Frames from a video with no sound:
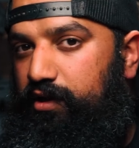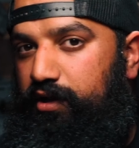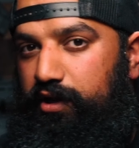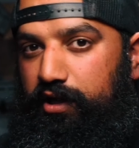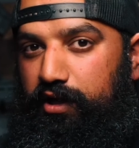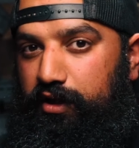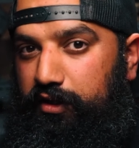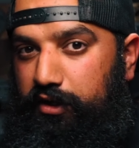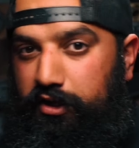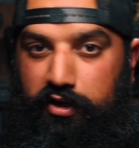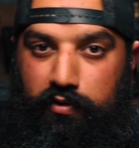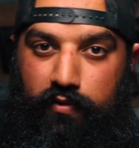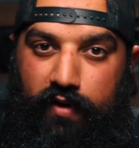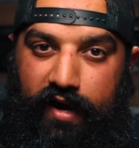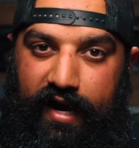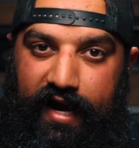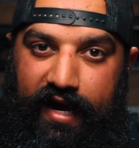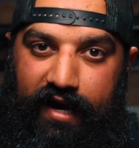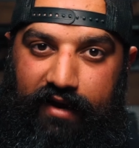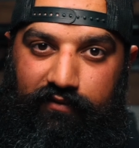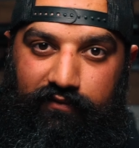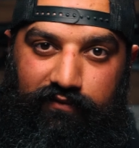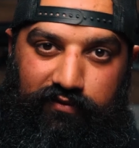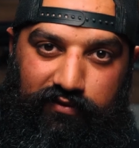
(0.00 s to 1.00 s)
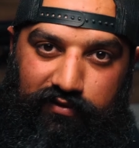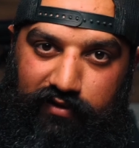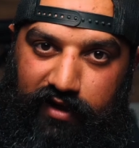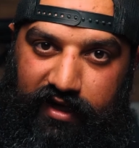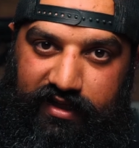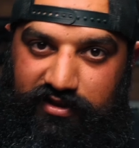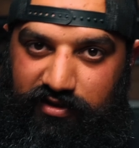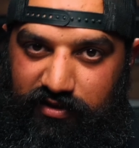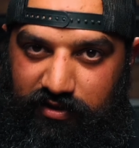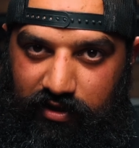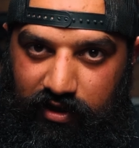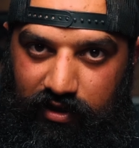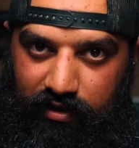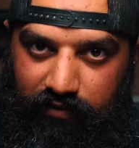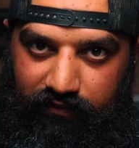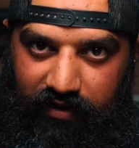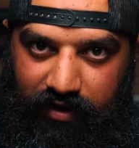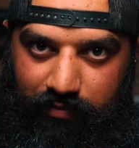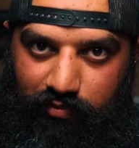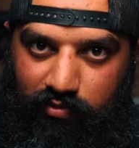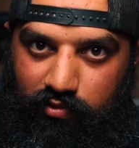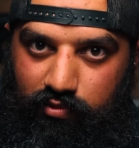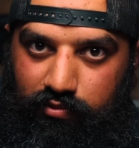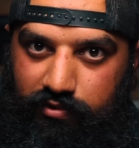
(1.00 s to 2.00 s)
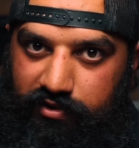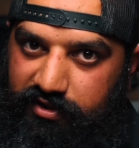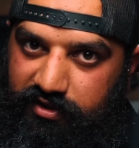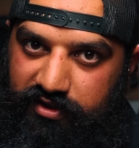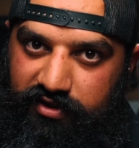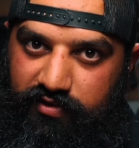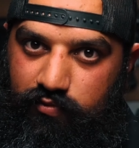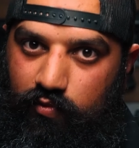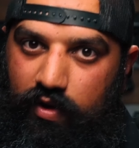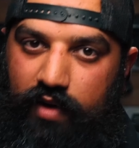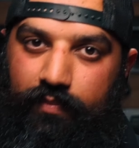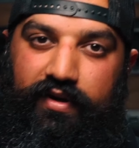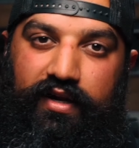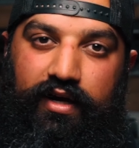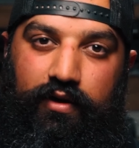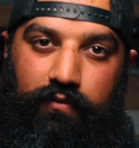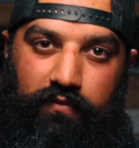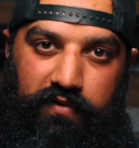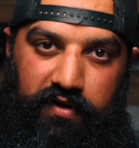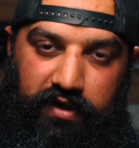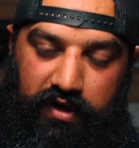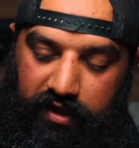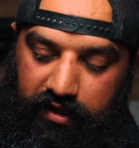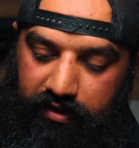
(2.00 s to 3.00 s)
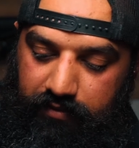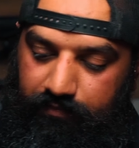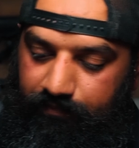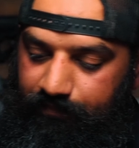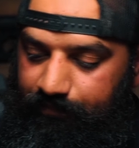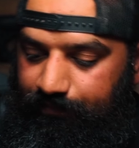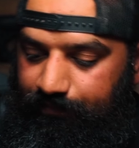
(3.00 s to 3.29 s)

Either you have lights in all of them, or just swap it out when you need.